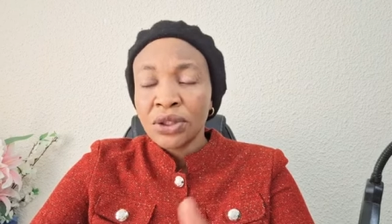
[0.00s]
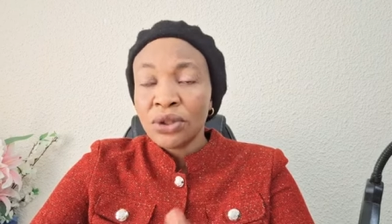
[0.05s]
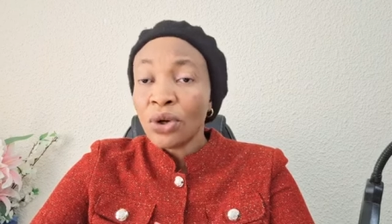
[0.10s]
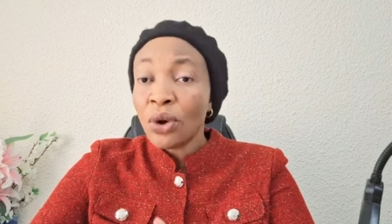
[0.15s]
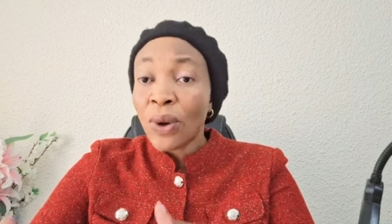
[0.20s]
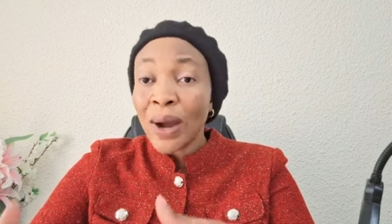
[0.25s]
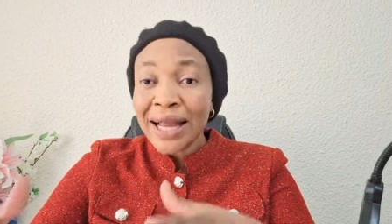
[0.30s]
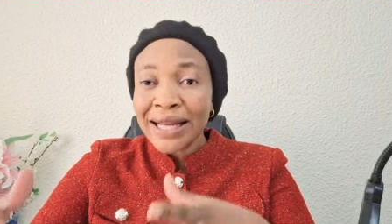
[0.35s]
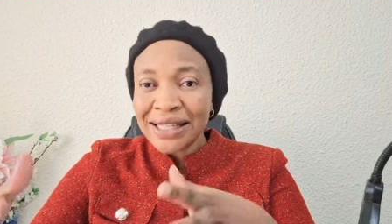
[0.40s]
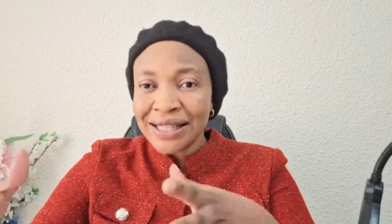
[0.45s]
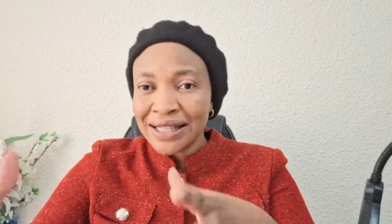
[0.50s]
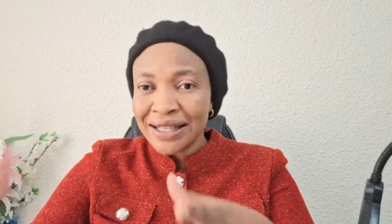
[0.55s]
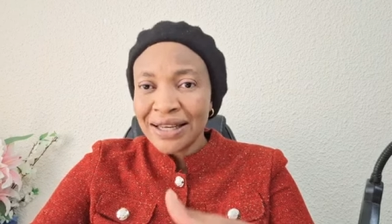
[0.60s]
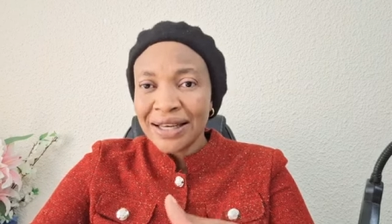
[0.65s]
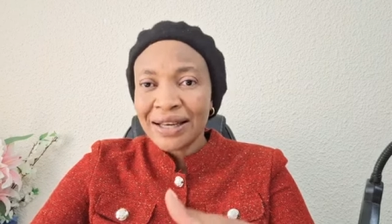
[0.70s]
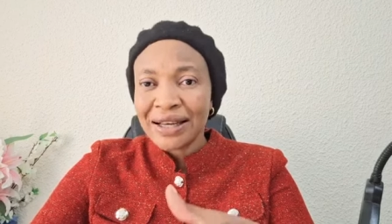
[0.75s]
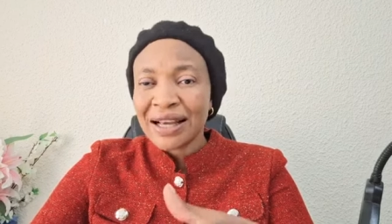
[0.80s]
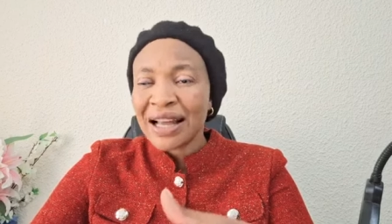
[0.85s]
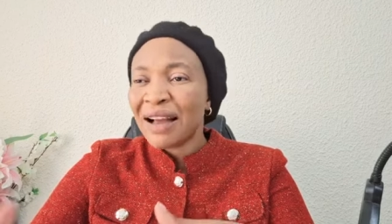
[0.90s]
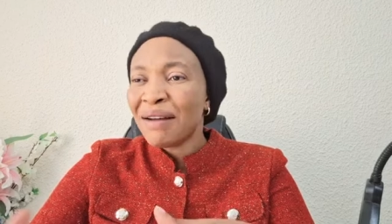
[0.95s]
your
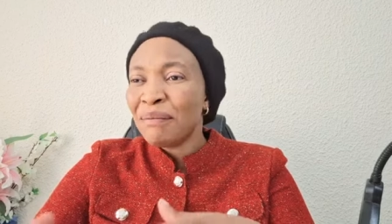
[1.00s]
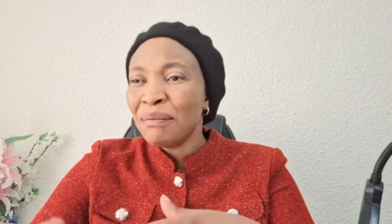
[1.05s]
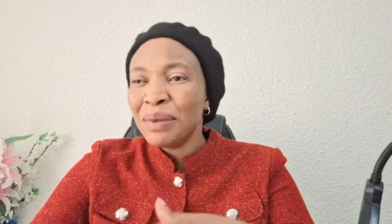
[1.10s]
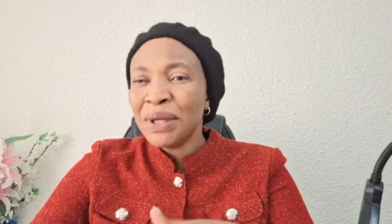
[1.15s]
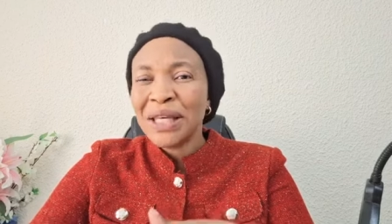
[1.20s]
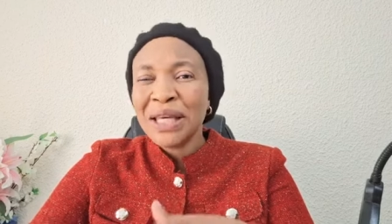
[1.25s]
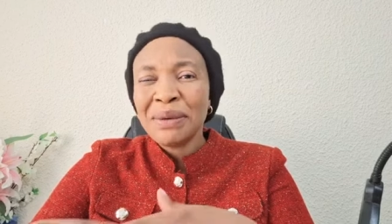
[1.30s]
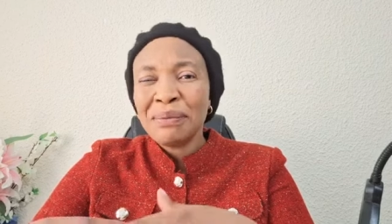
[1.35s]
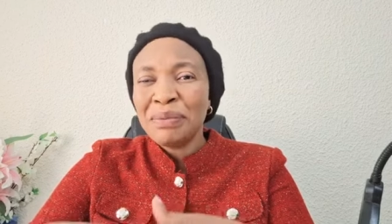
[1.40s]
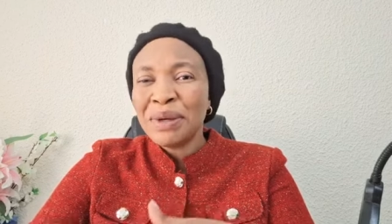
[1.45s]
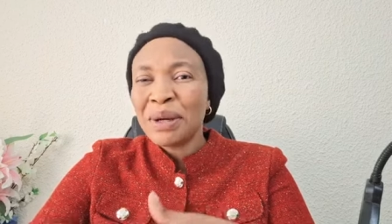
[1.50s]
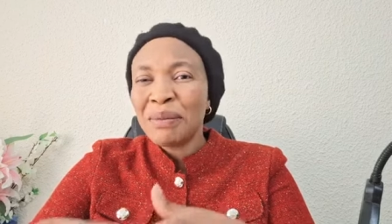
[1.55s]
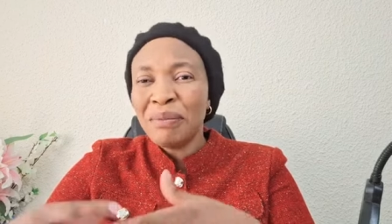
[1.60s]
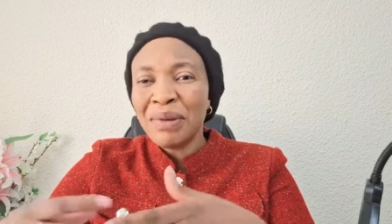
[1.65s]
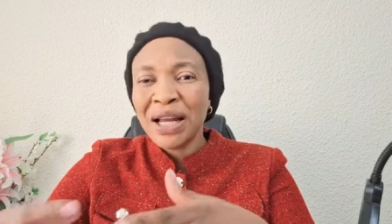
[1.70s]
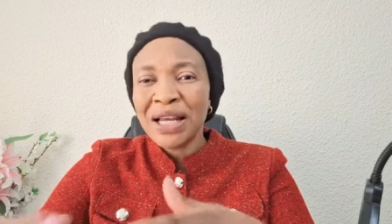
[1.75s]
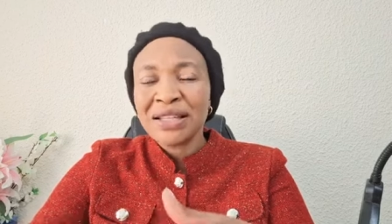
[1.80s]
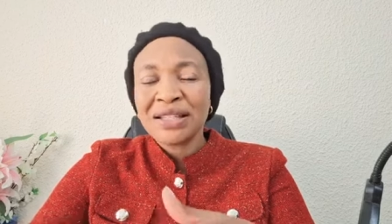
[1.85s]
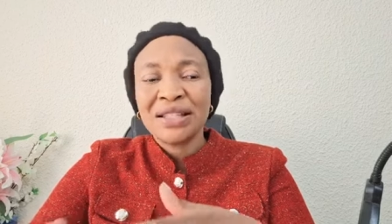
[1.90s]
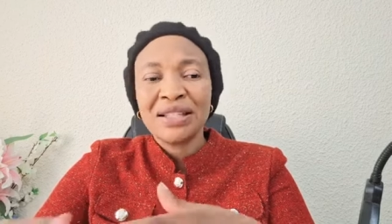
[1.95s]
idea can be a big
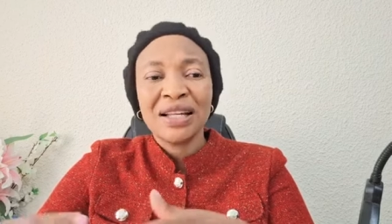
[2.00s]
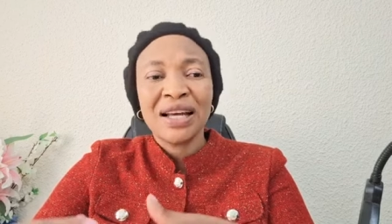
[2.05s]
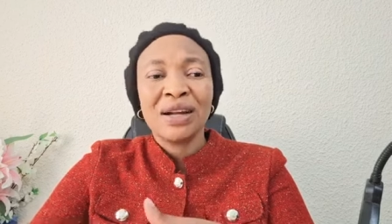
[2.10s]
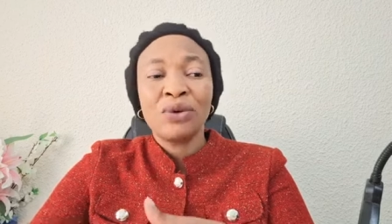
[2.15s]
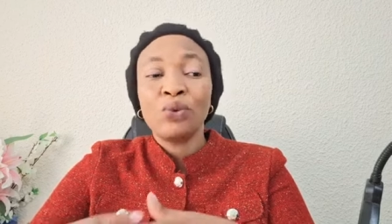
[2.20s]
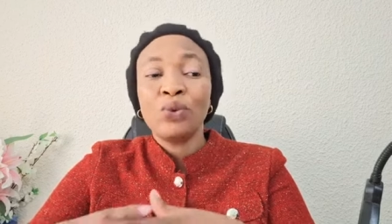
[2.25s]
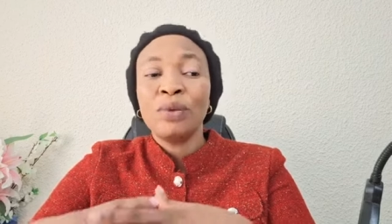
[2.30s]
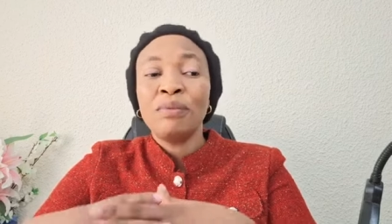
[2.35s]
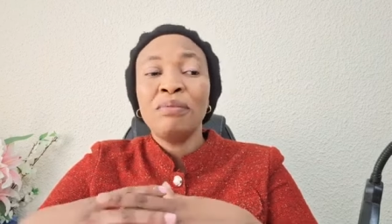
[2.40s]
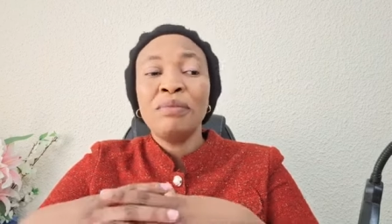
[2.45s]
blessing that will